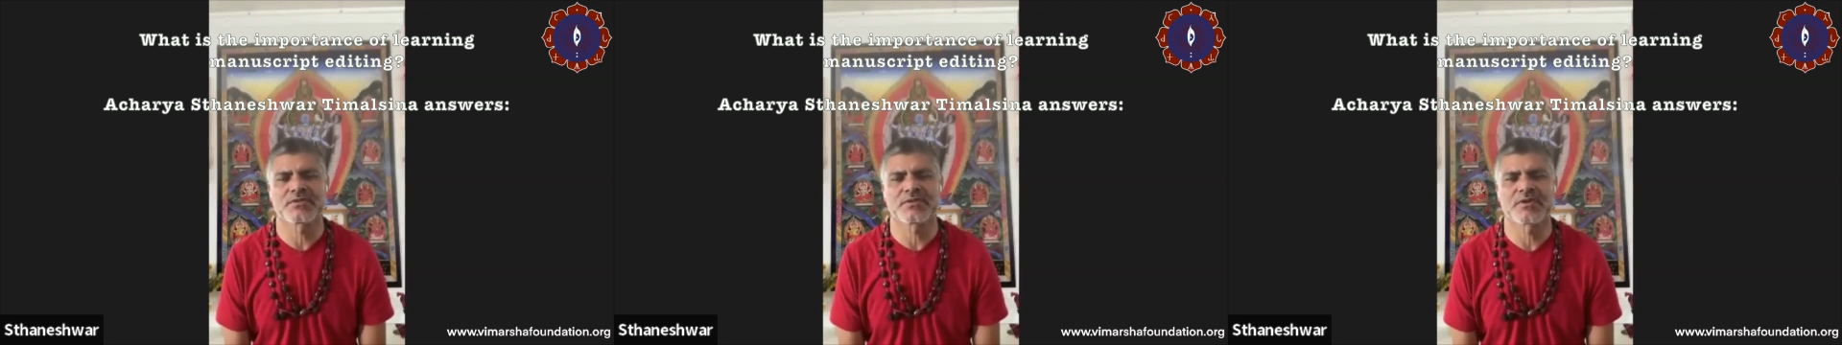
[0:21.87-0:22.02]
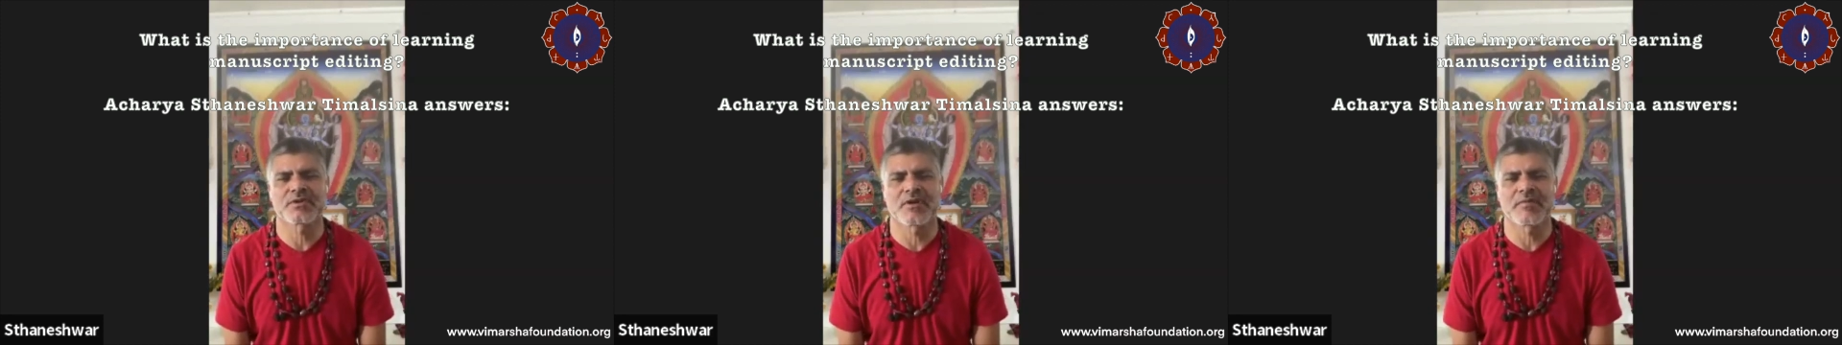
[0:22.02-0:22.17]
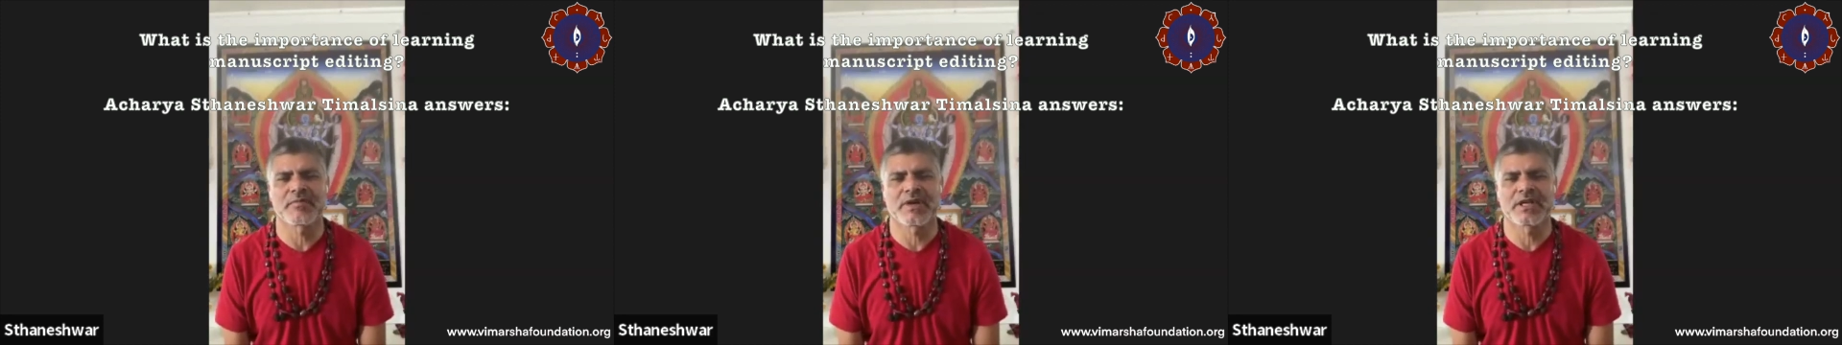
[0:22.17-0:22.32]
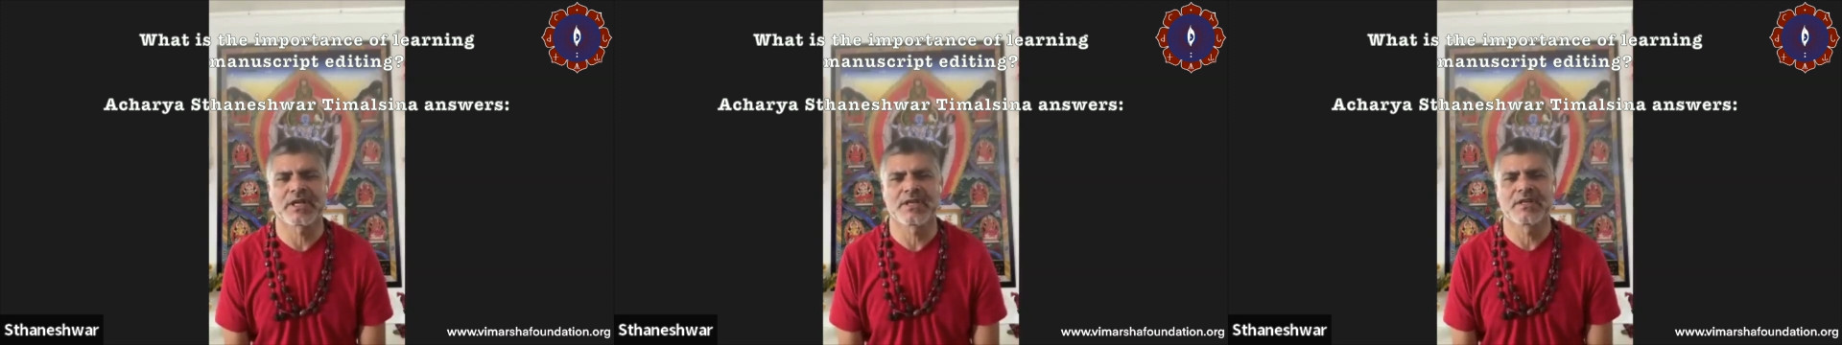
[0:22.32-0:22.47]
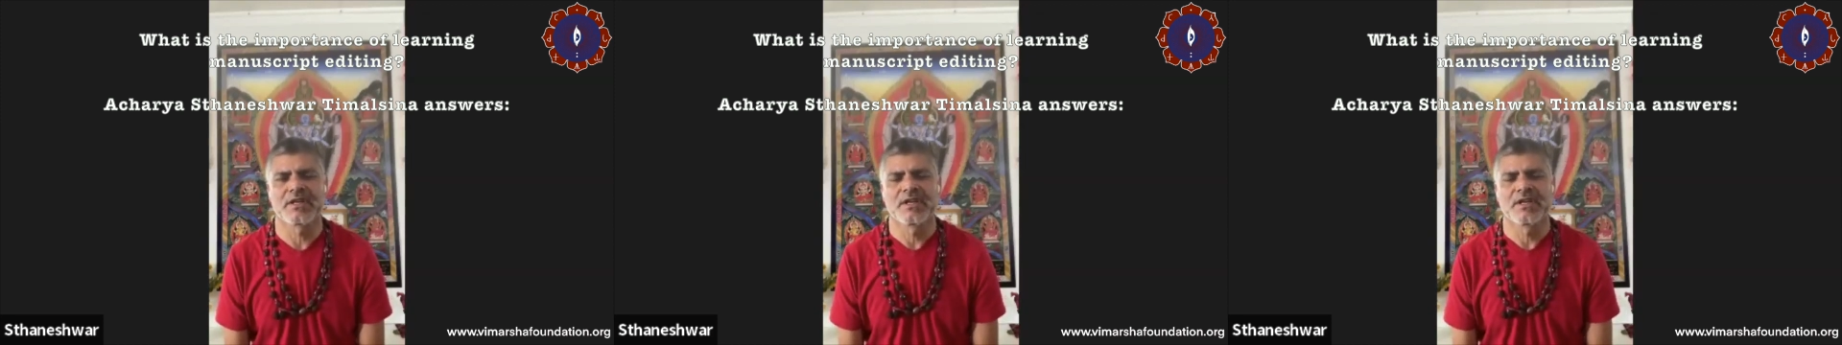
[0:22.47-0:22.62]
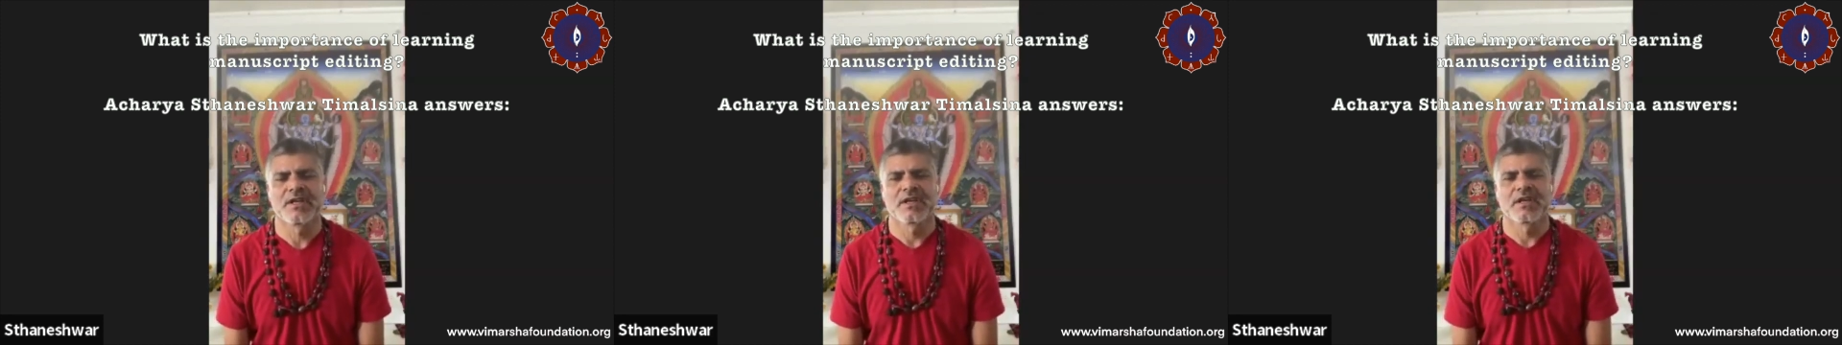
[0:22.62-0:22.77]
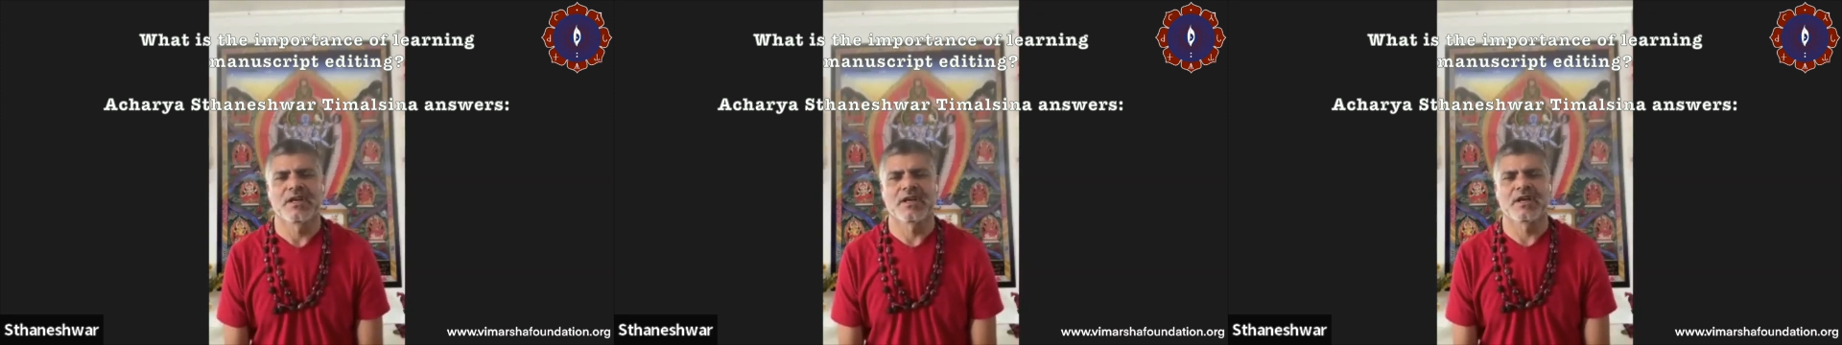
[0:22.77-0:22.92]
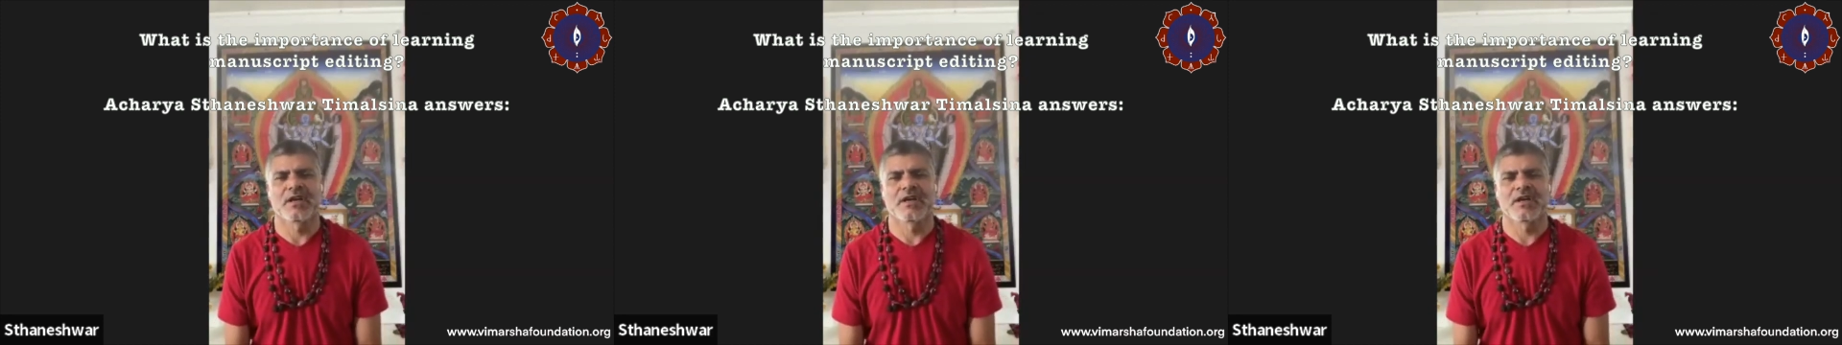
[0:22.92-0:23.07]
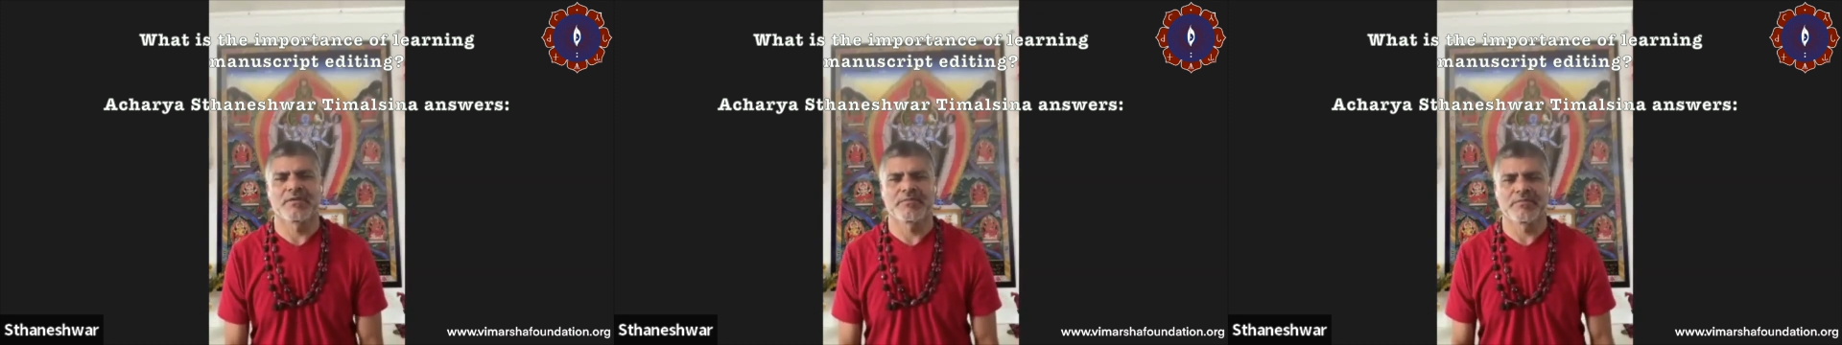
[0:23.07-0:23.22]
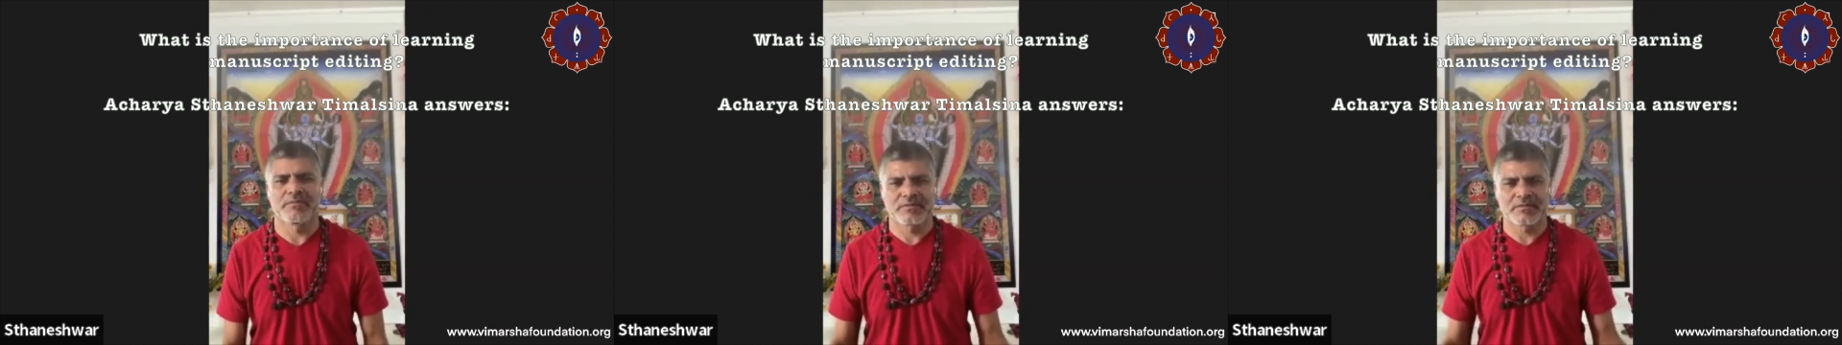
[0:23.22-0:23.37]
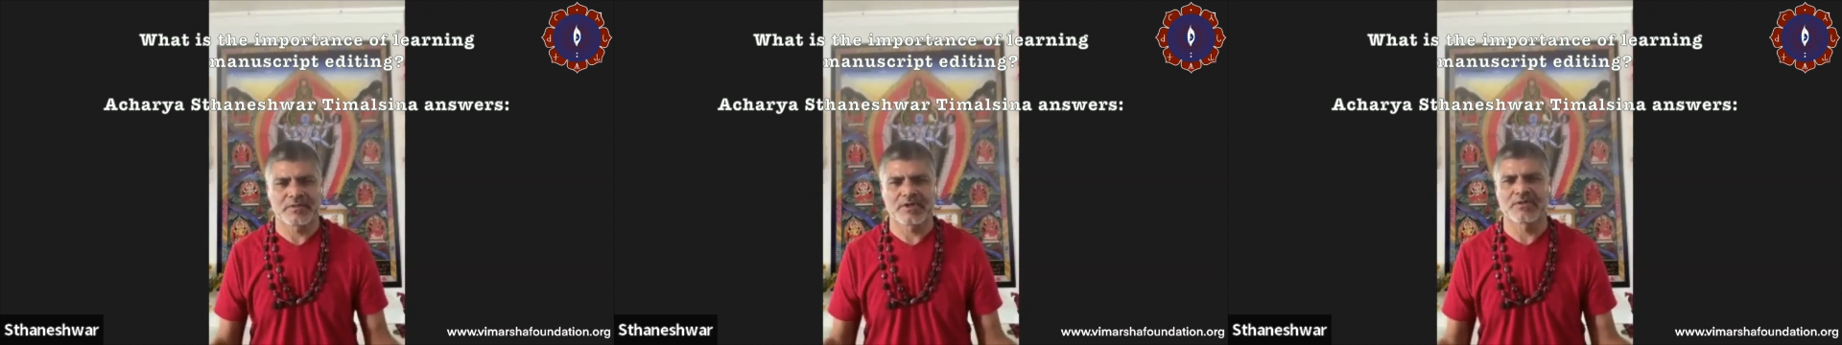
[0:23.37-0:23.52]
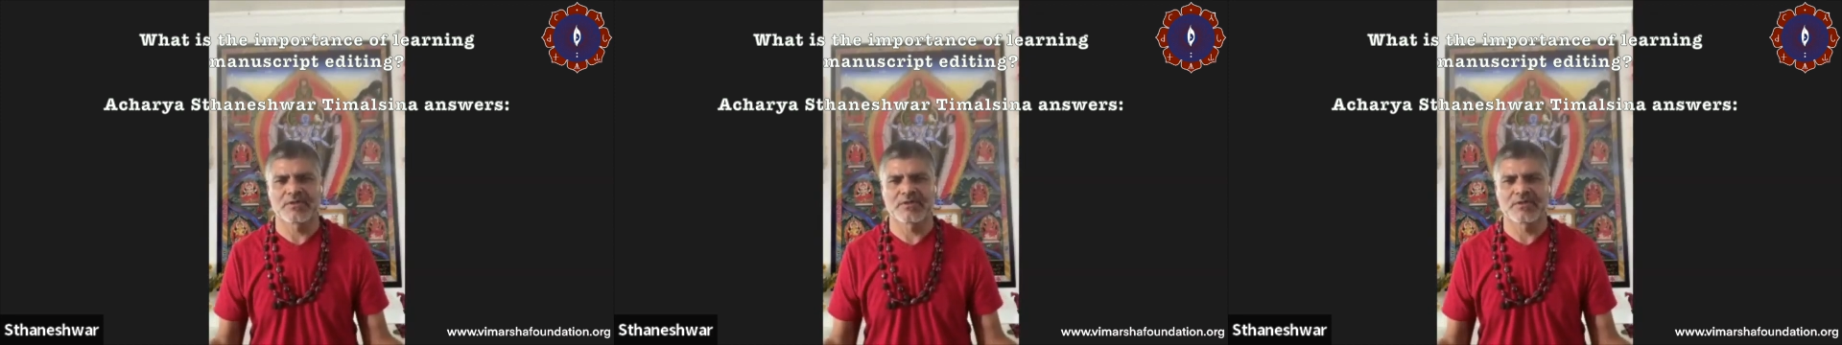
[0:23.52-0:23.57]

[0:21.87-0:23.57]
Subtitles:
to come and